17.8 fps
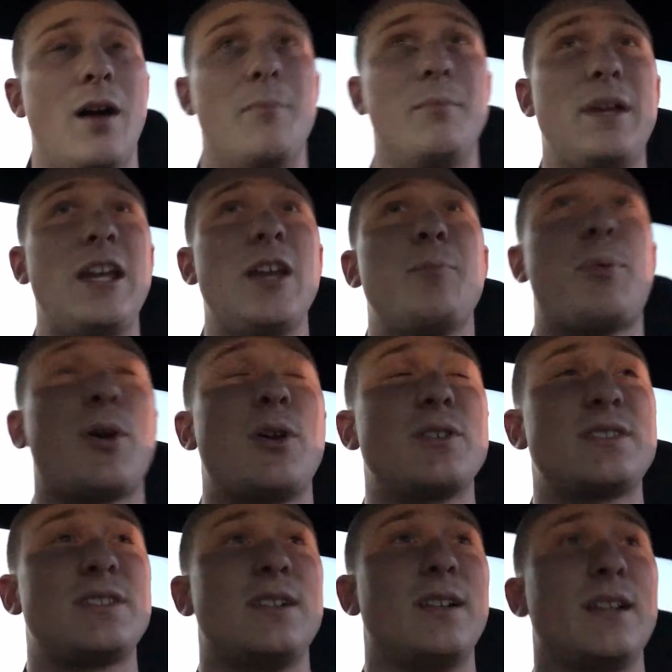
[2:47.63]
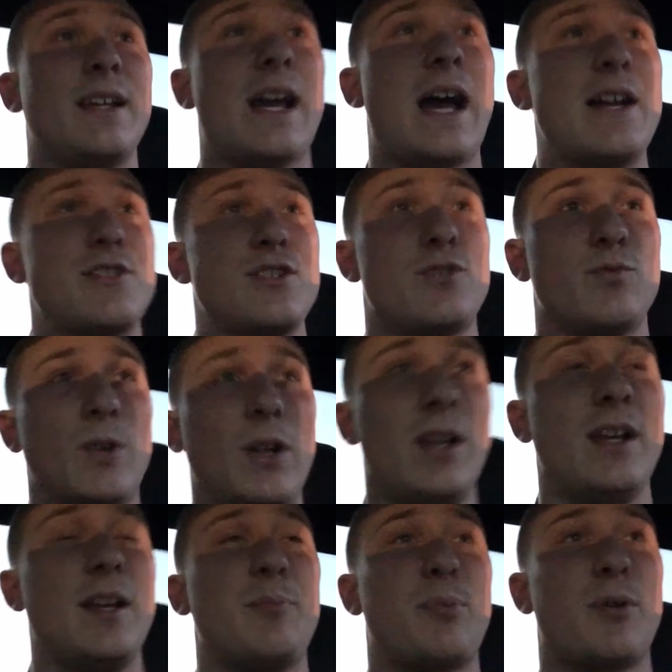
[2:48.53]
me personally, I just
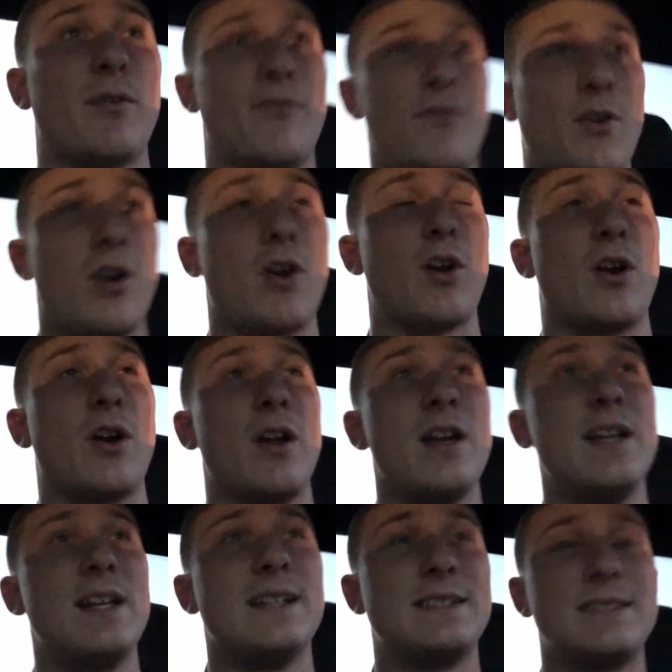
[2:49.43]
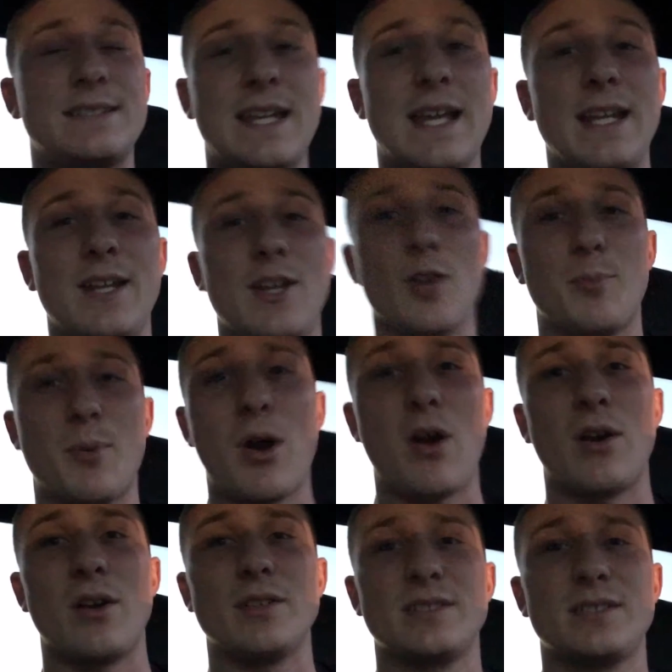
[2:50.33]
really prefer skinnier
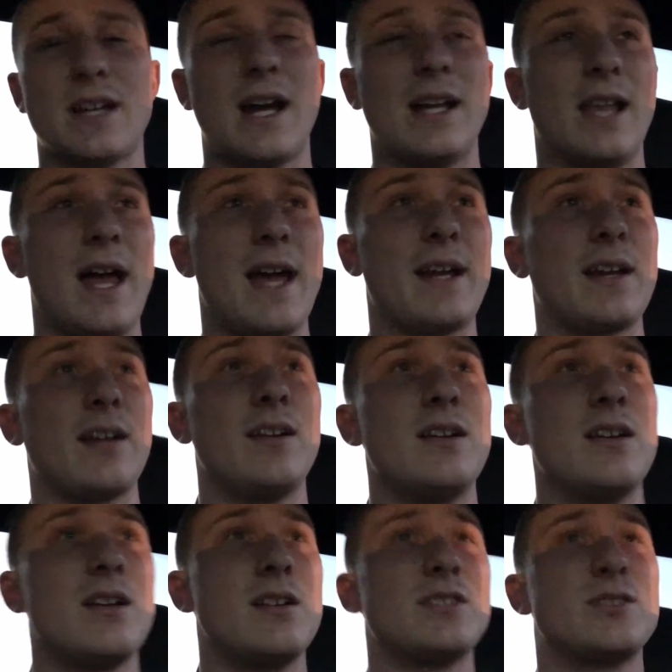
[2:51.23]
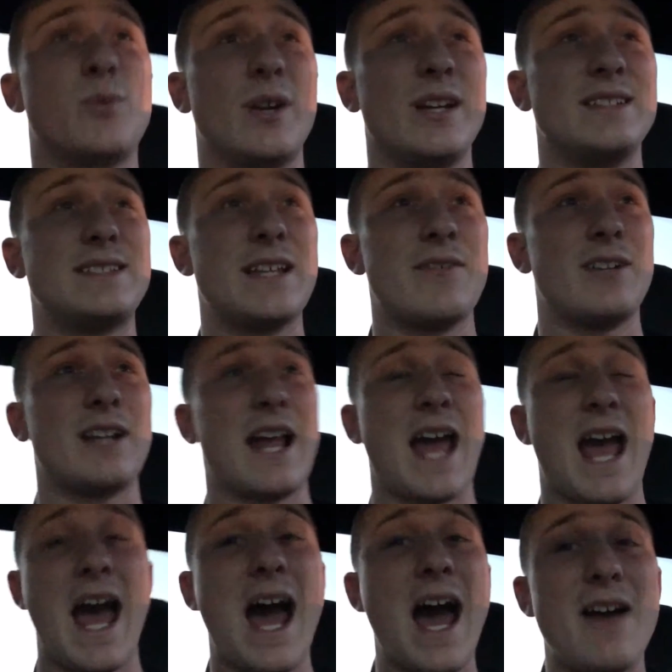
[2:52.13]
bars. I like
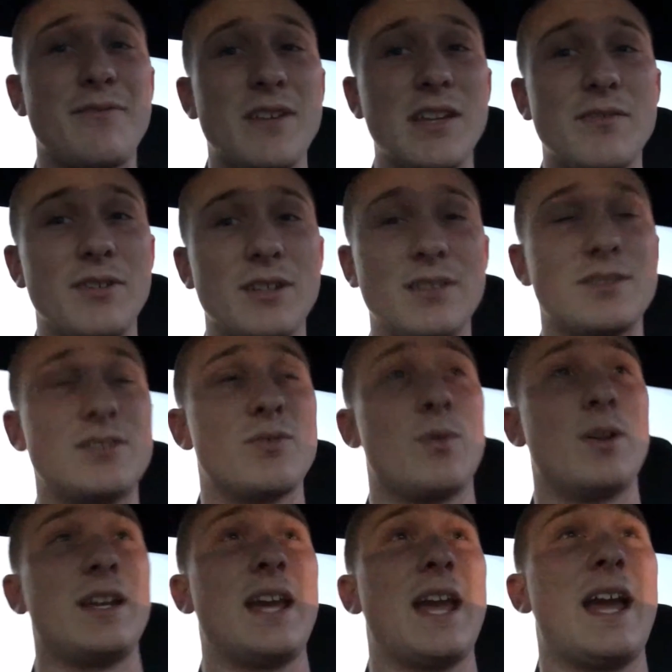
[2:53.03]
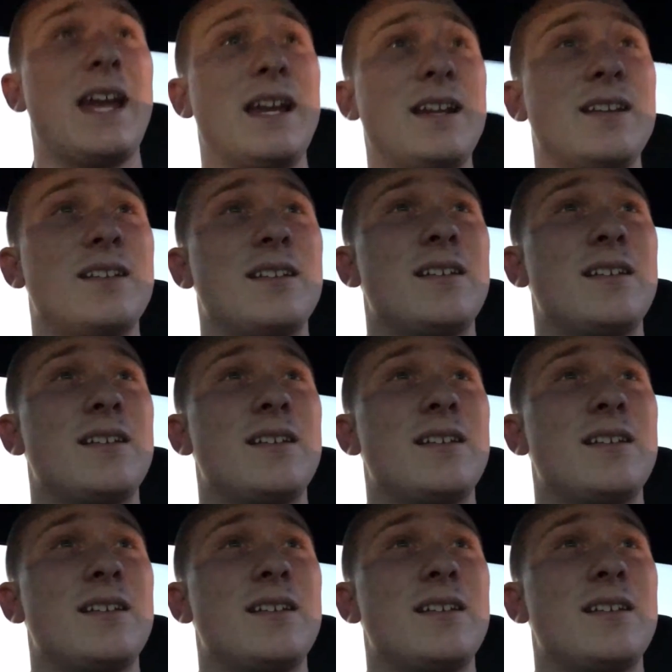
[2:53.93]
27.5, even 28